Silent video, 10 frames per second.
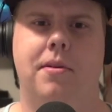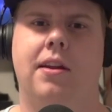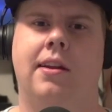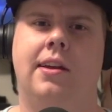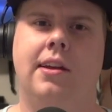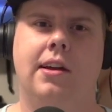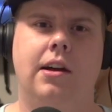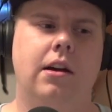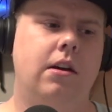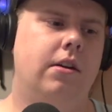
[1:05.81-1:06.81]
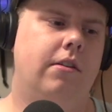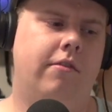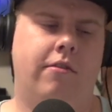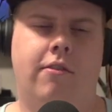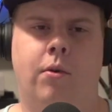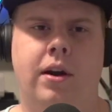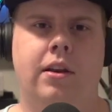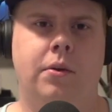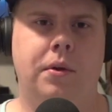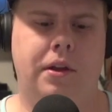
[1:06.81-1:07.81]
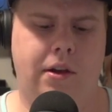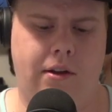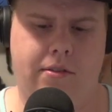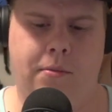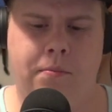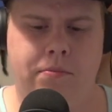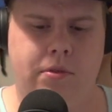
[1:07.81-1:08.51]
been really, really awesome.